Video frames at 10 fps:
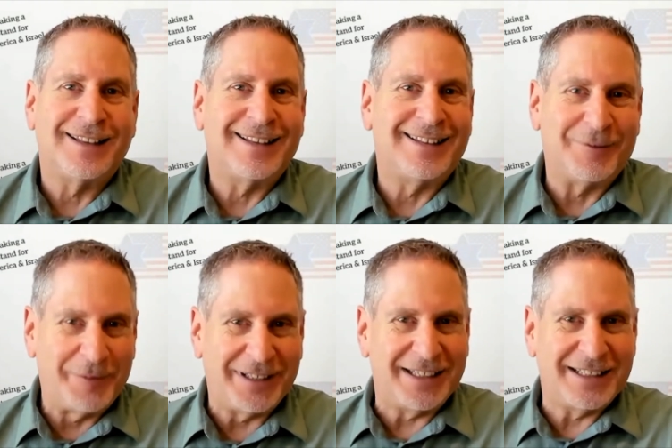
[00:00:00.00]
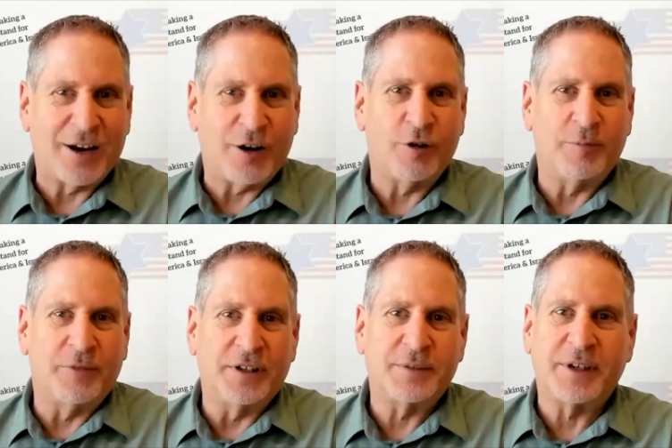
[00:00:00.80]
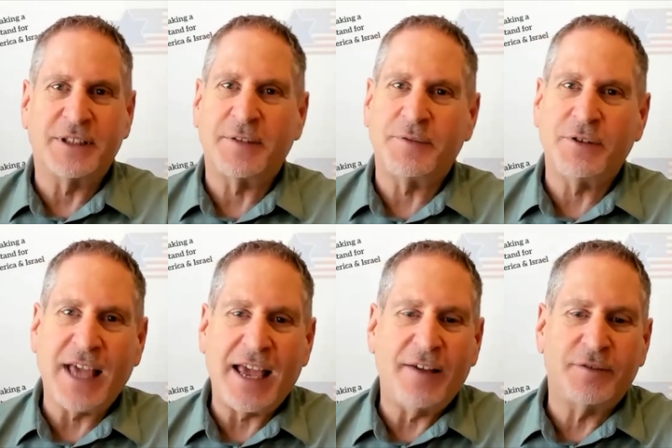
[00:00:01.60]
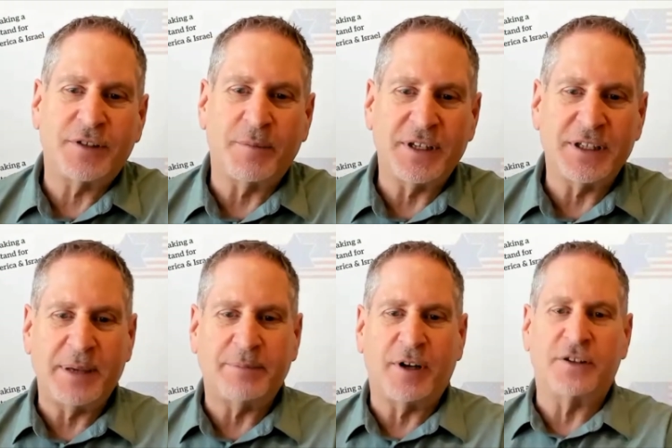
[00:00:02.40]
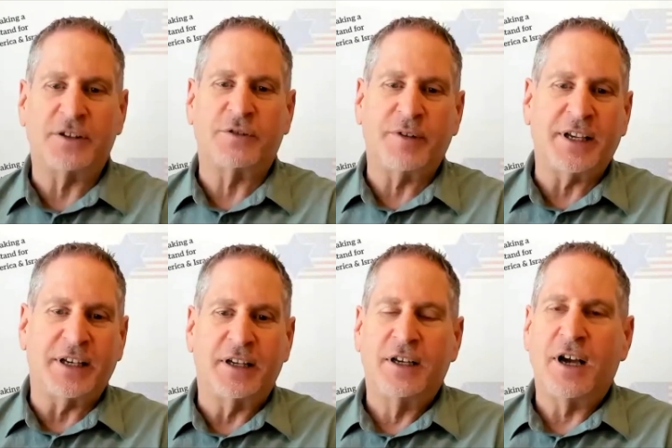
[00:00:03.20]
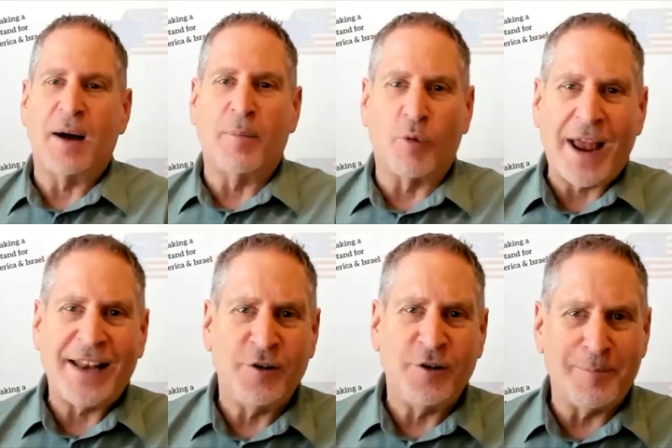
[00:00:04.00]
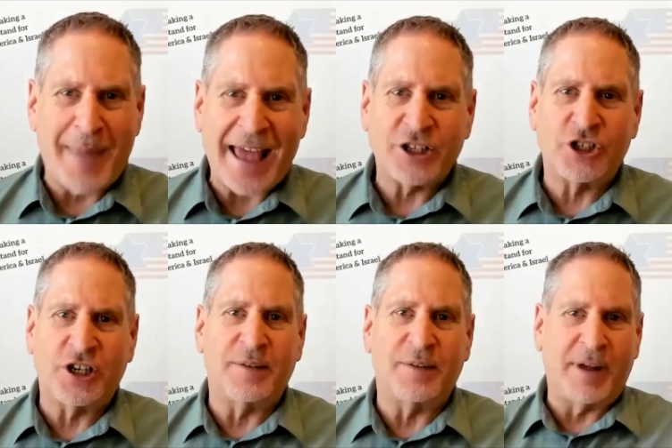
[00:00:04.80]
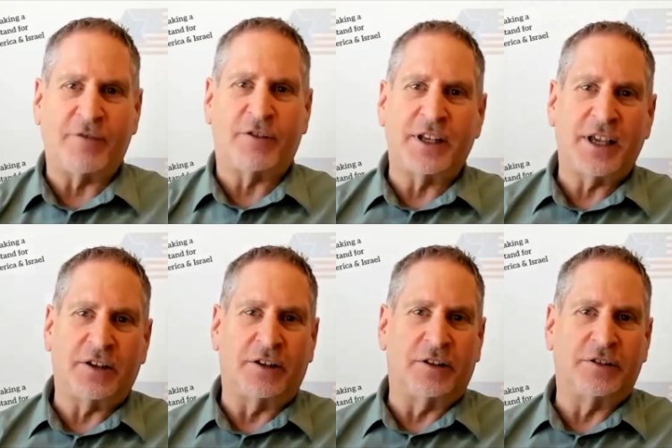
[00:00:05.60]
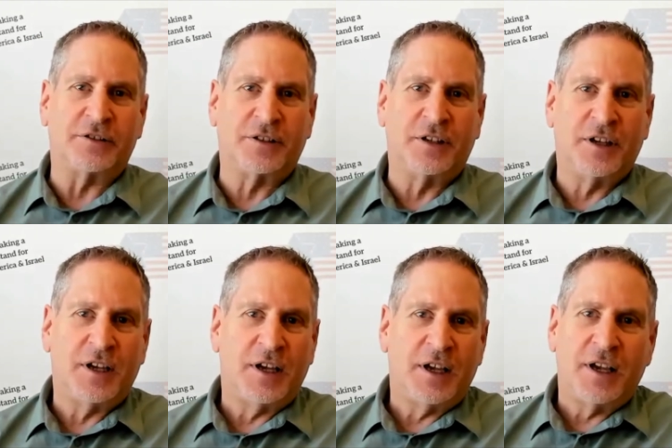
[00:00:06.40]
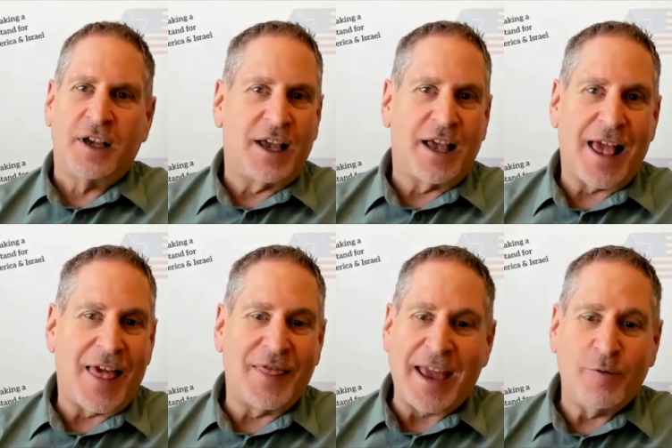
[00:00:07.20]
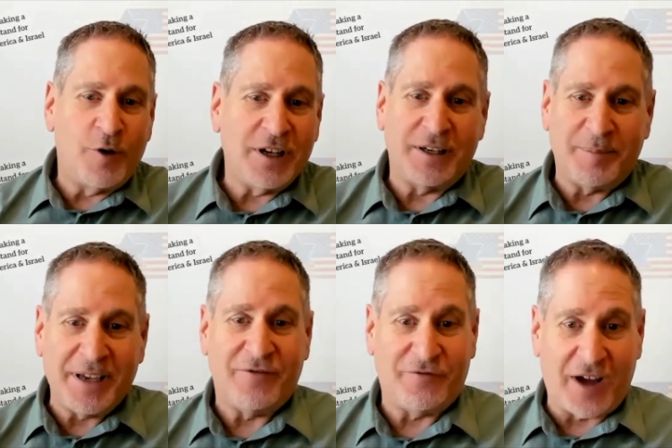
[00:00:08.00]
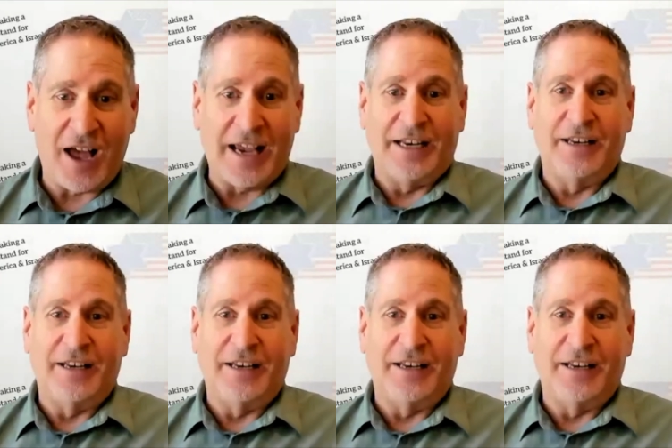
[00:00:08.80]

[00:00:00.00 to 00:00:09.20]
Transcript: they're really not homeless because if you gave some of these people on the street a brand new mansion in Beverly Hills, they wouldn't be fine.